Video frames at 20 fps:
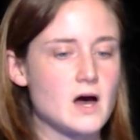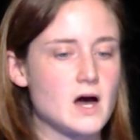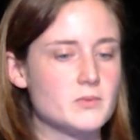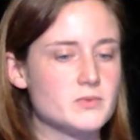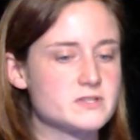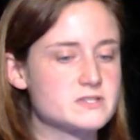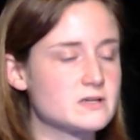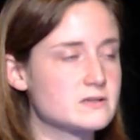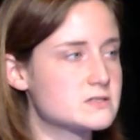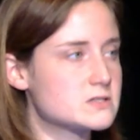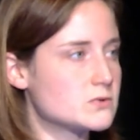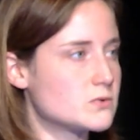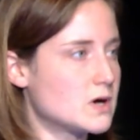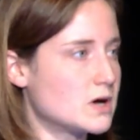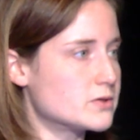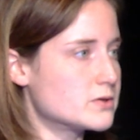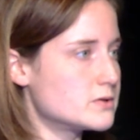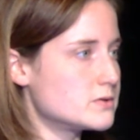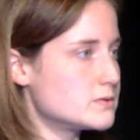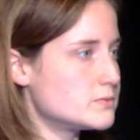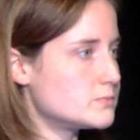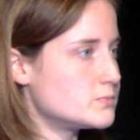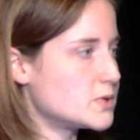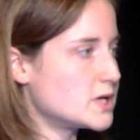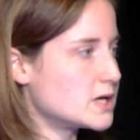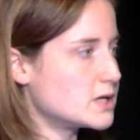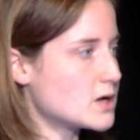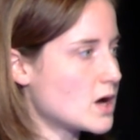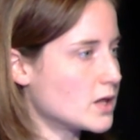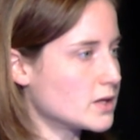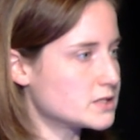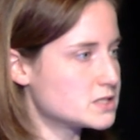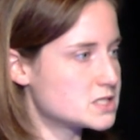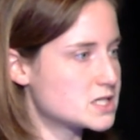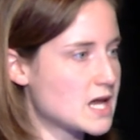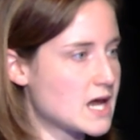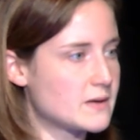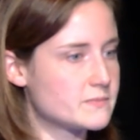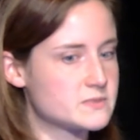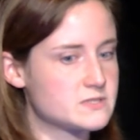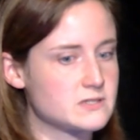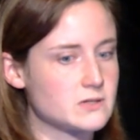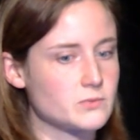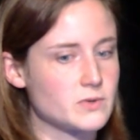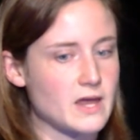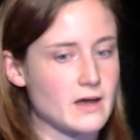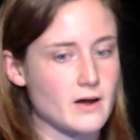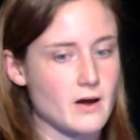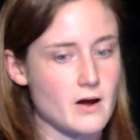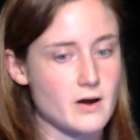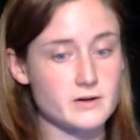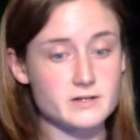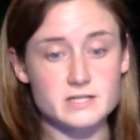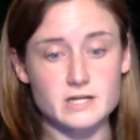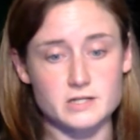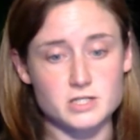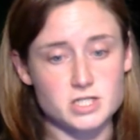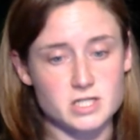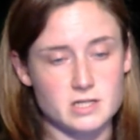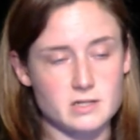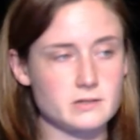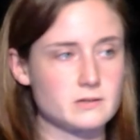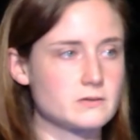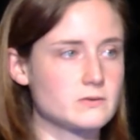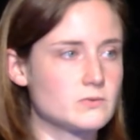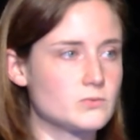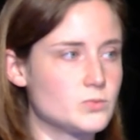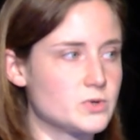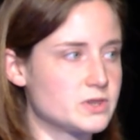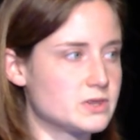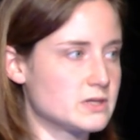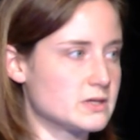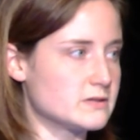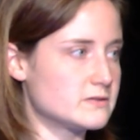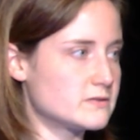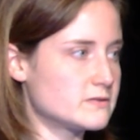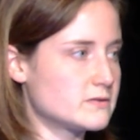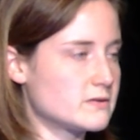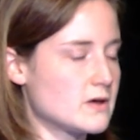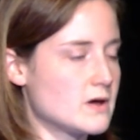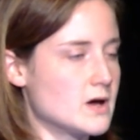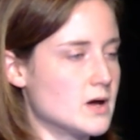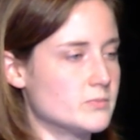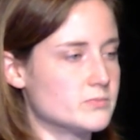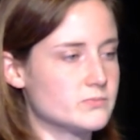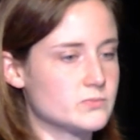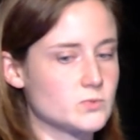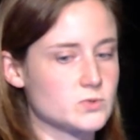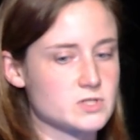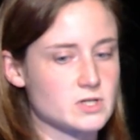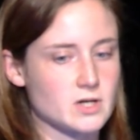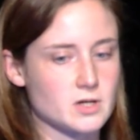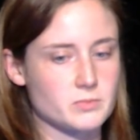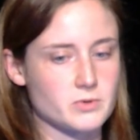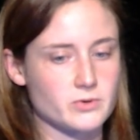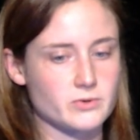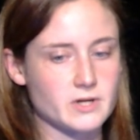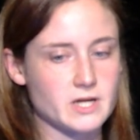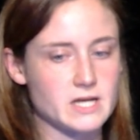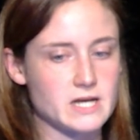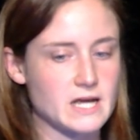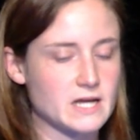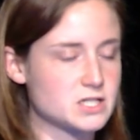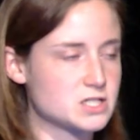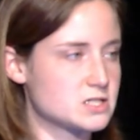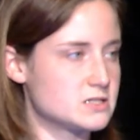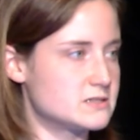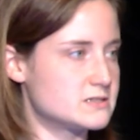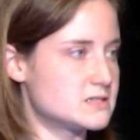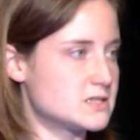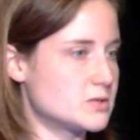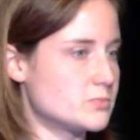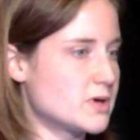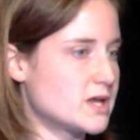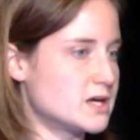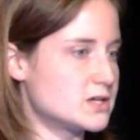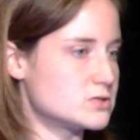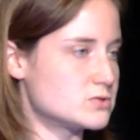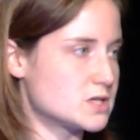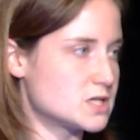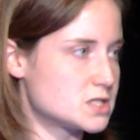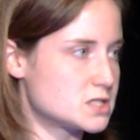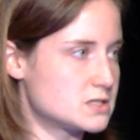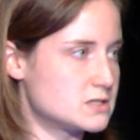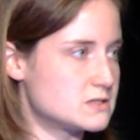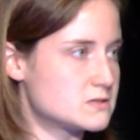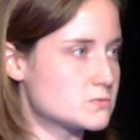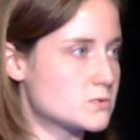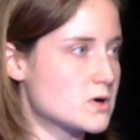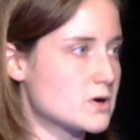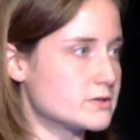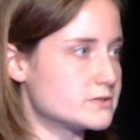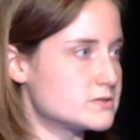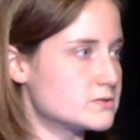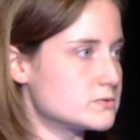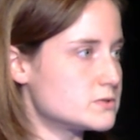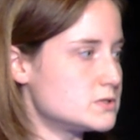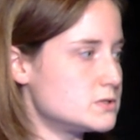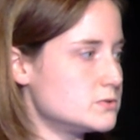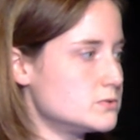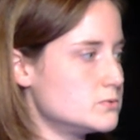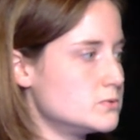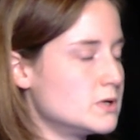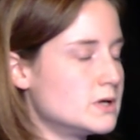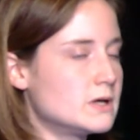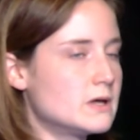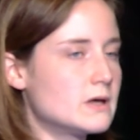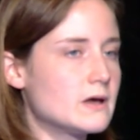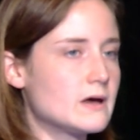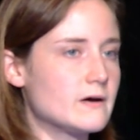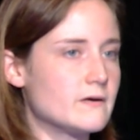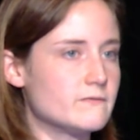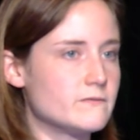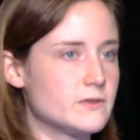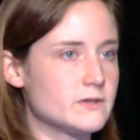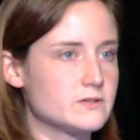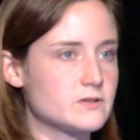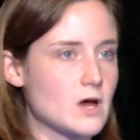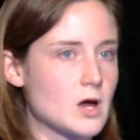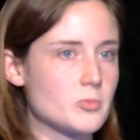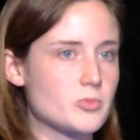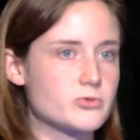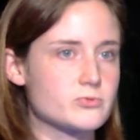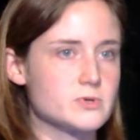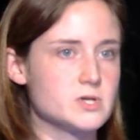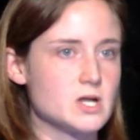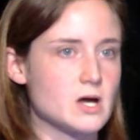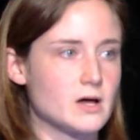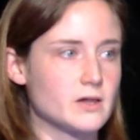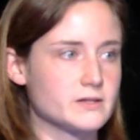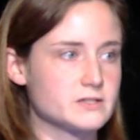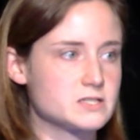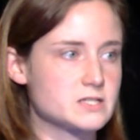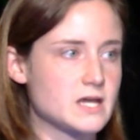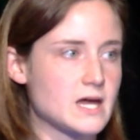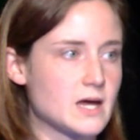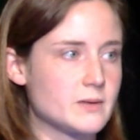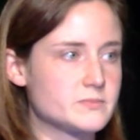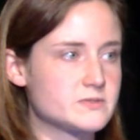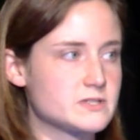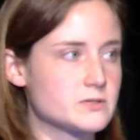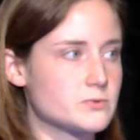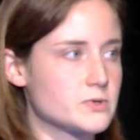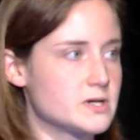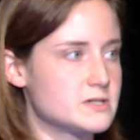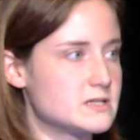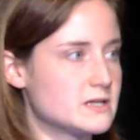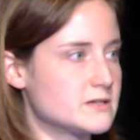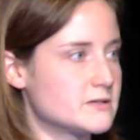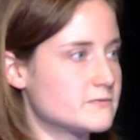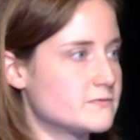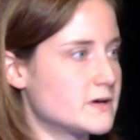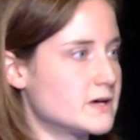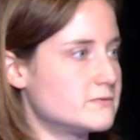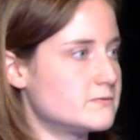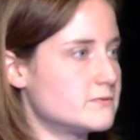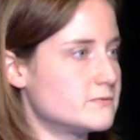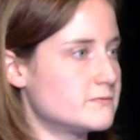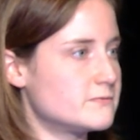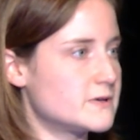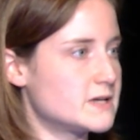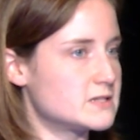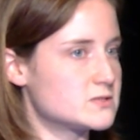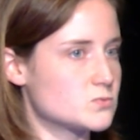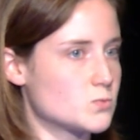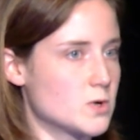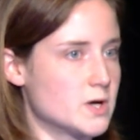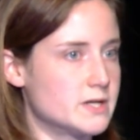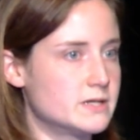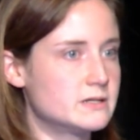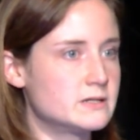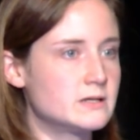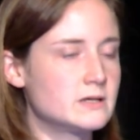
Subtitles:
There's also other big knowledge gaps that we aren't touching with this. We're talking about connections and the penetrations were also two of the top 3 knowledge gaps that were identified from phase 1.